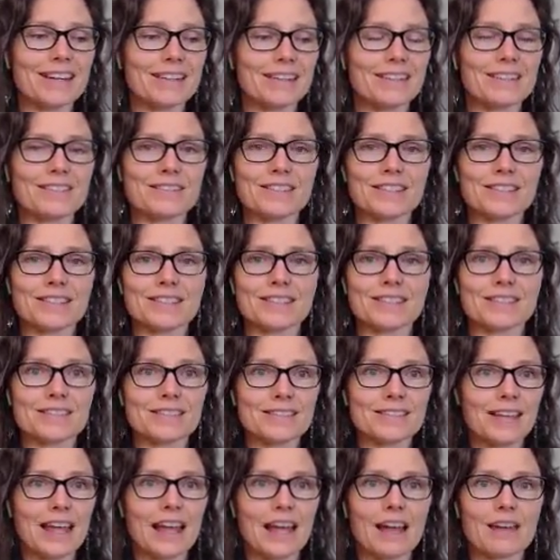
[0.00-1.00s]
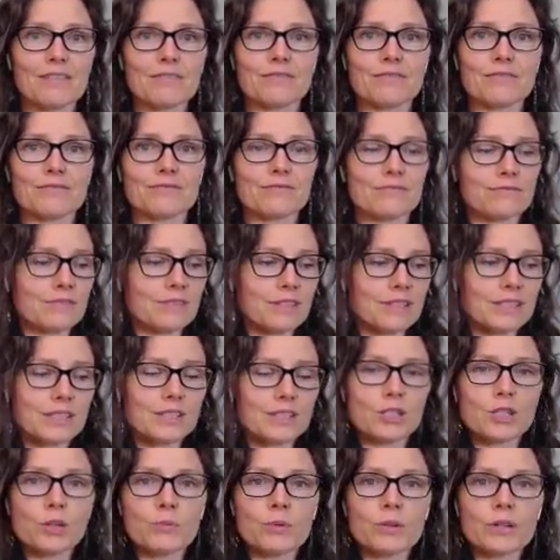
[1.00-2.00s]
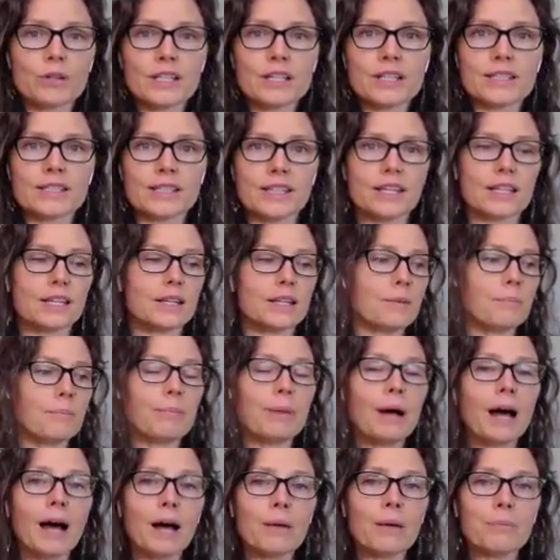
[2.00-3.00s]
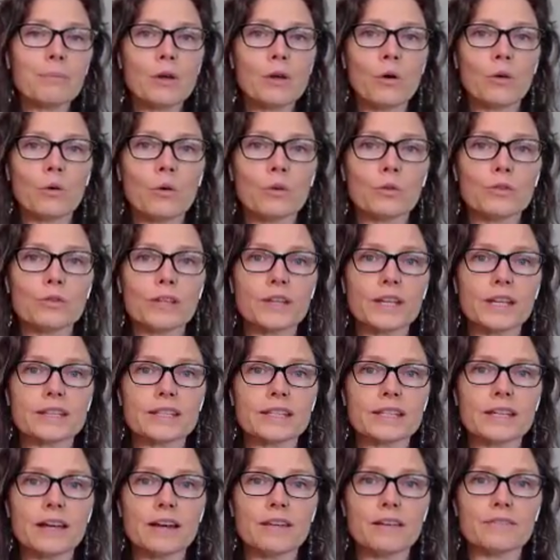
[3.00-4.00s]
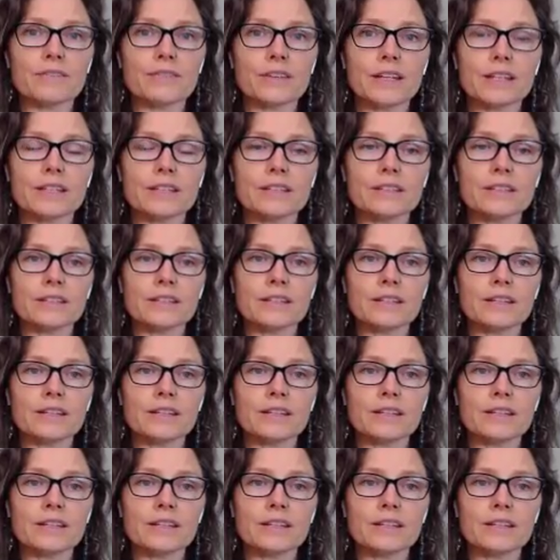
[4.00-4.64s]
You just have super easy, pop the whole thing in the oven,